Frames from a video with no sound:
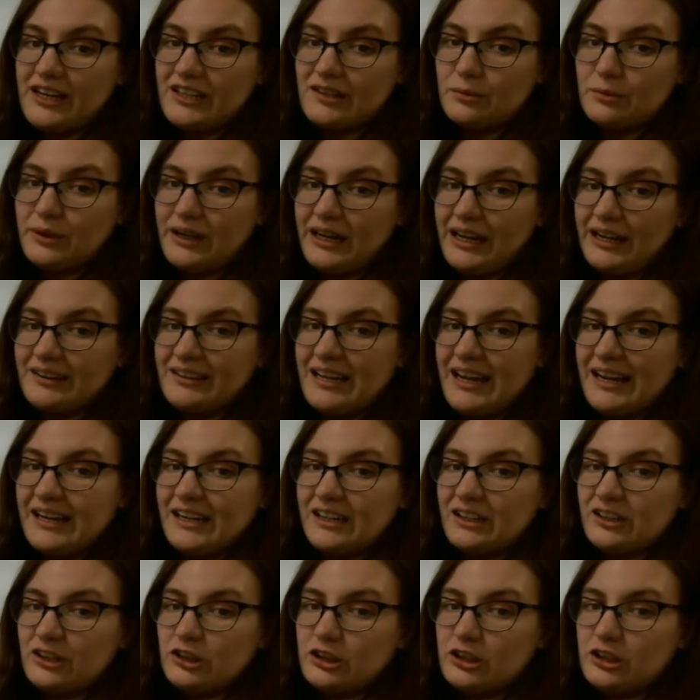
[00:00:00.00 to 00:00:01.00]
is when I take a
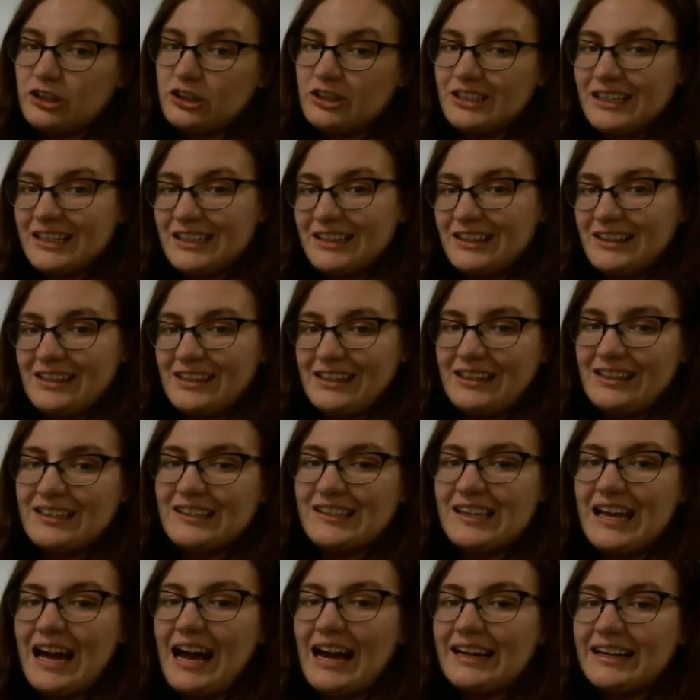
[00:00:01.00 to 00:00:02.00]
look at
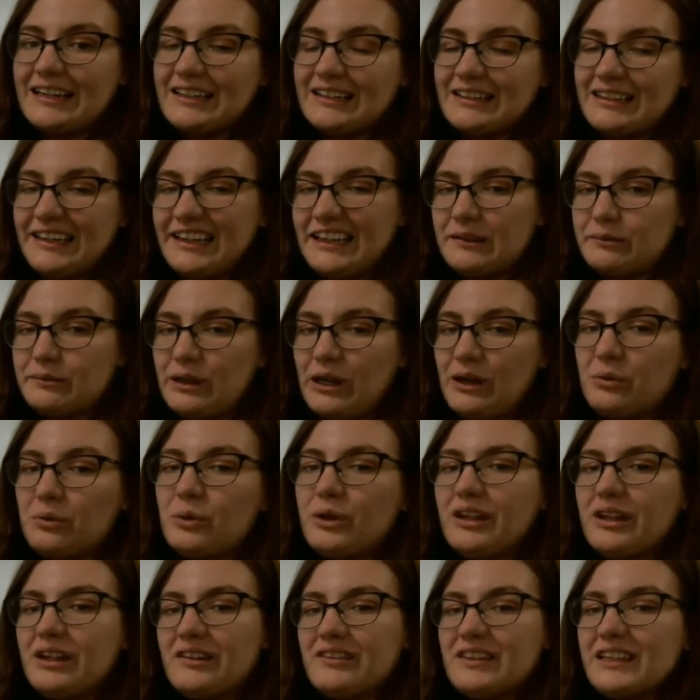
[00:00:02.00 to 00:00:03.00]
this, I can think about,
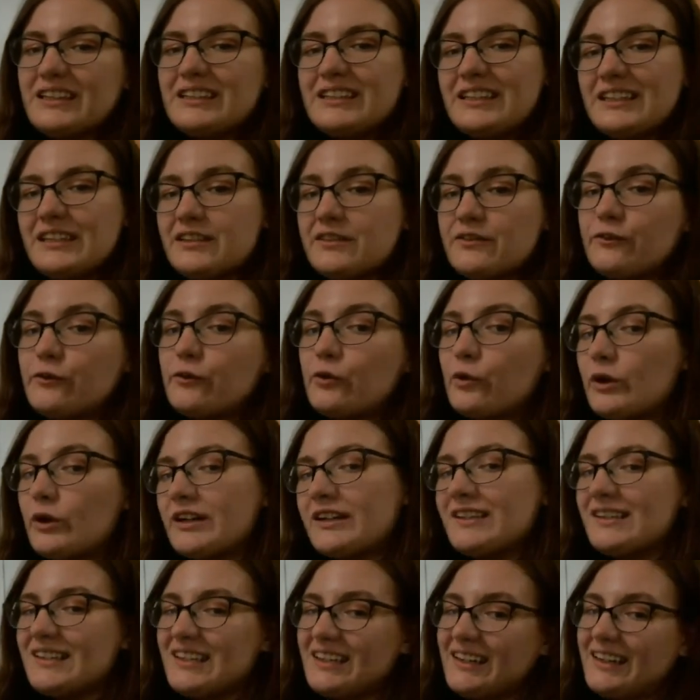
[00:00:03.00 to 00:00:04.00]
well, this is
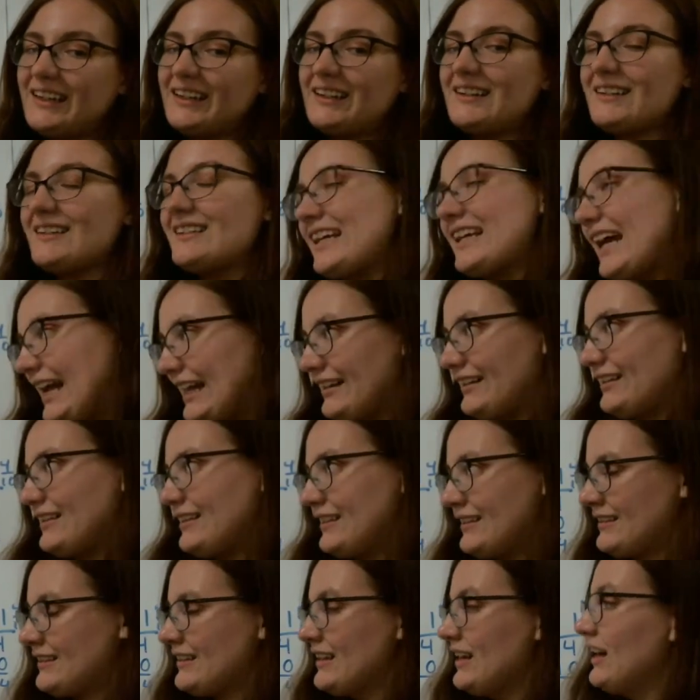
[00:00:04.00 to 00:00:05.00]
14
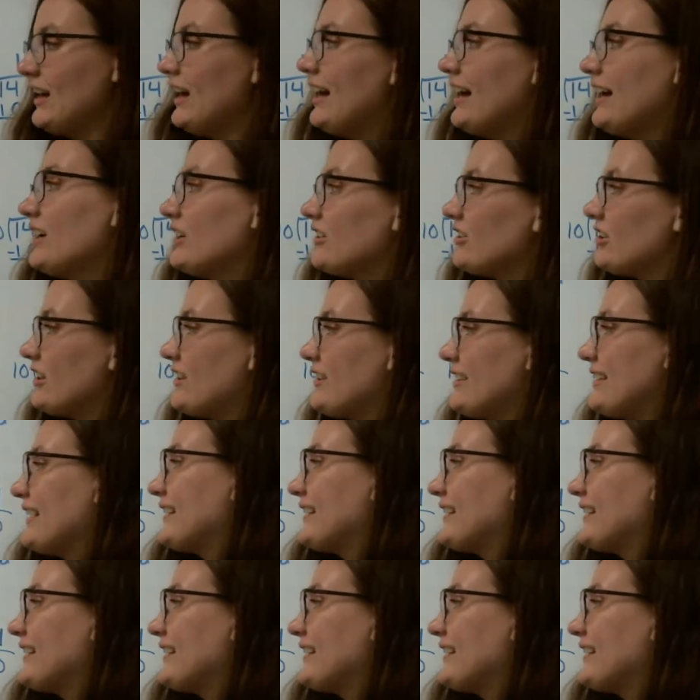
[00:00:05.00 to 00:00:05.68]
tenths. Just